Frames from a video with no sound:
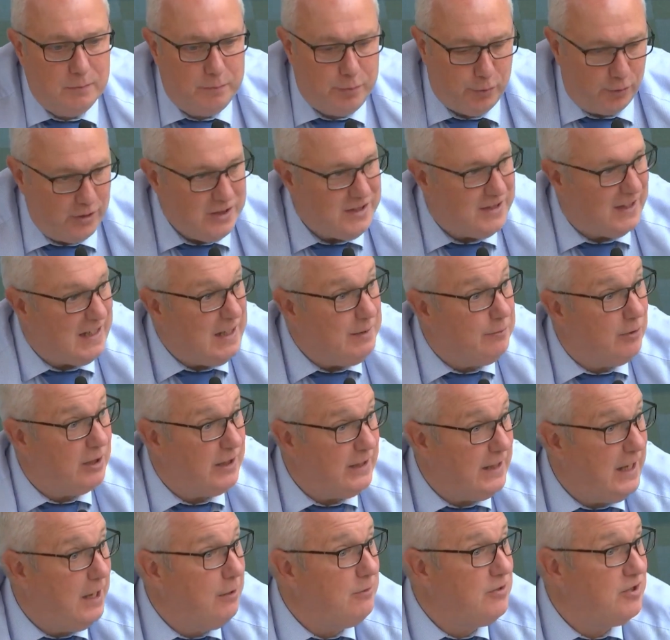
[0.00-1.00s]
point
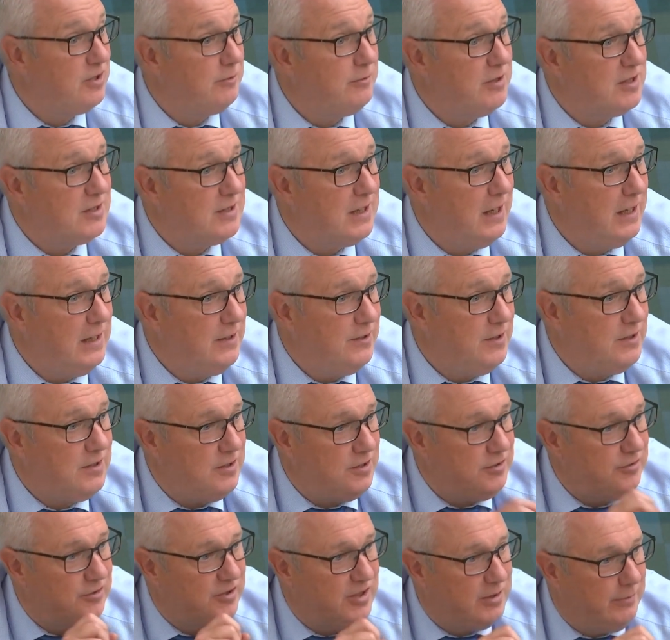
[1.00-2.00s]
anybody out, shall we say. This
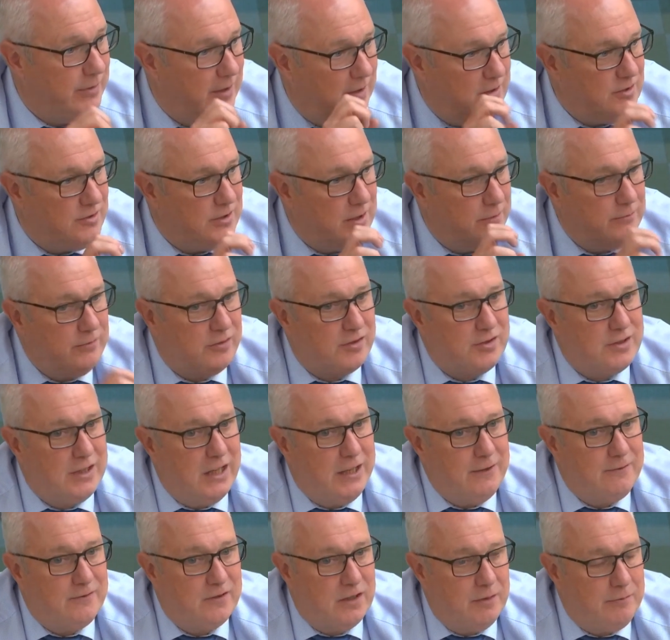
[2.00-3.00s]
is just about general
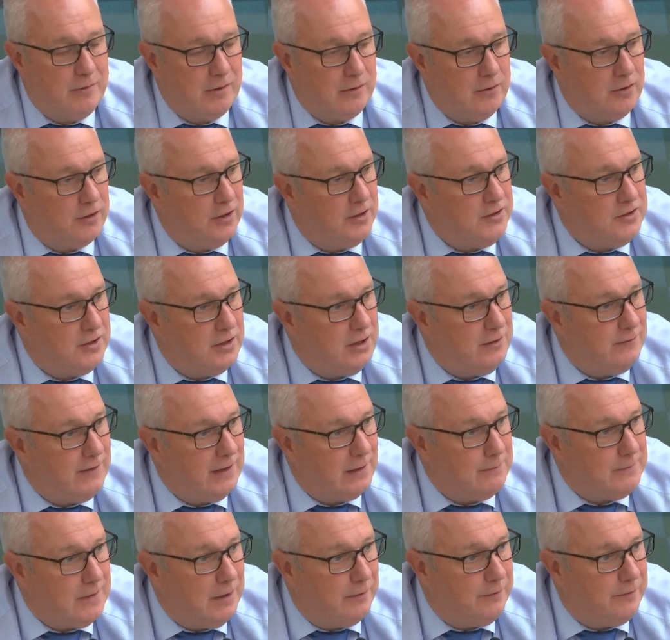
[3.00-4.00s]
safety, and we're looking to
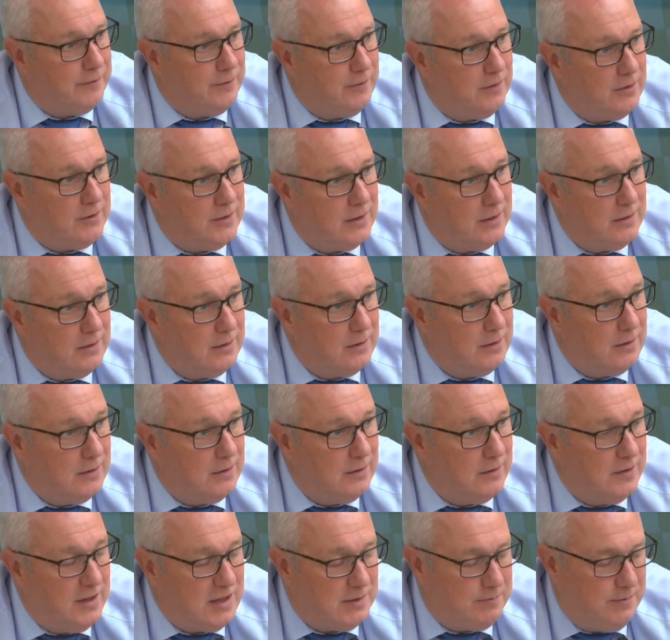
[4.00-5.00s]
develop that further.
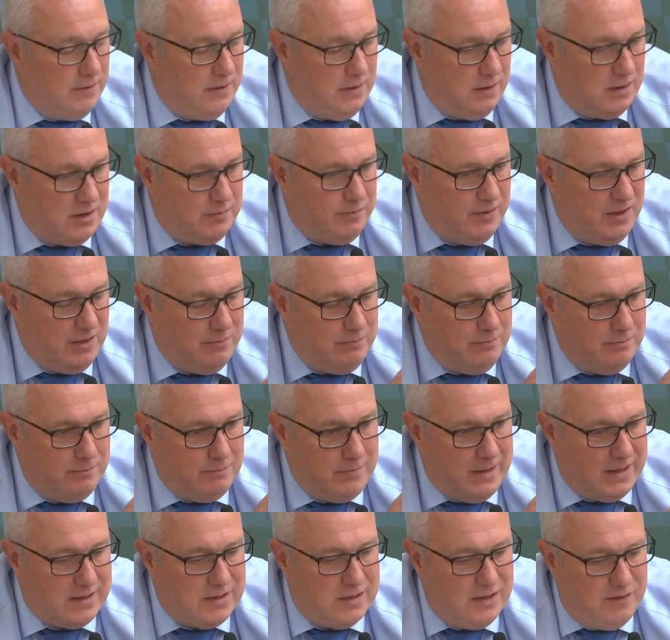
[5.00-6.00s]
It's been a
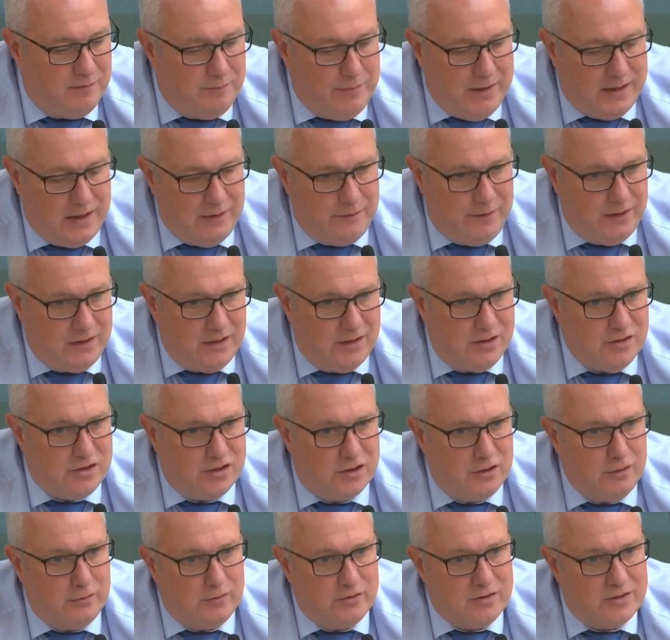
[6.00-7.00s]
massive benefit in
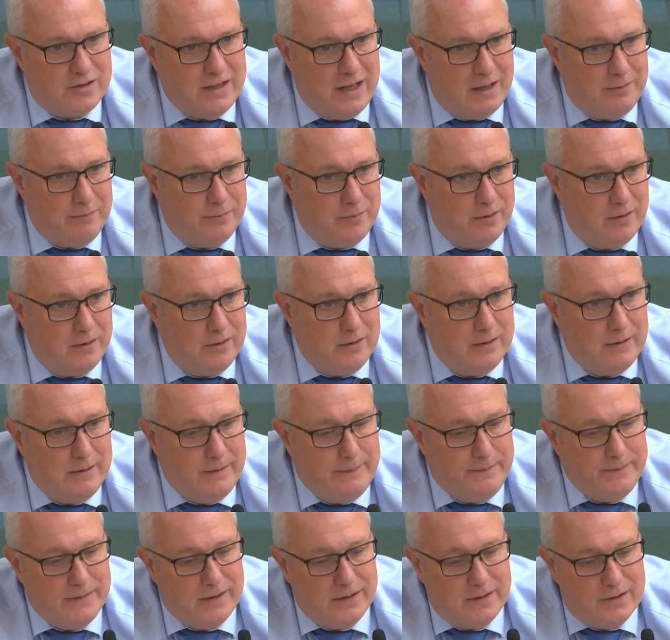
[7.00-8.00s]
schools, that, but
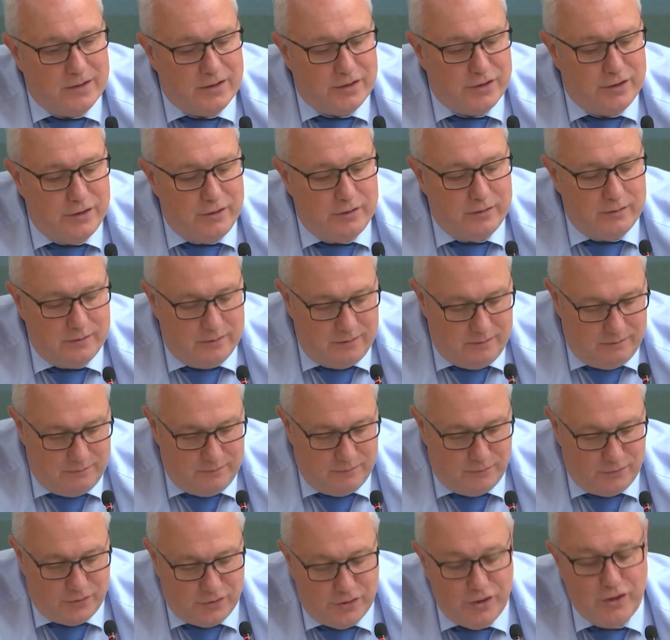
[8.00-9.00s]

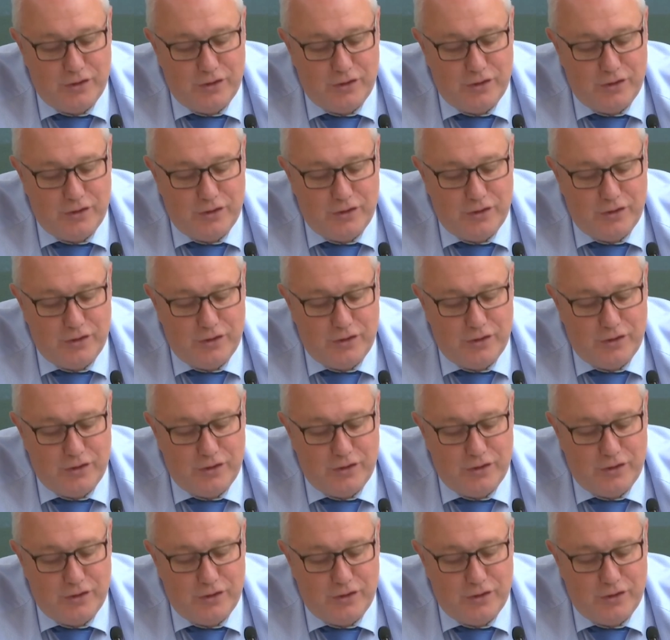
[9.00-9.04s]
certain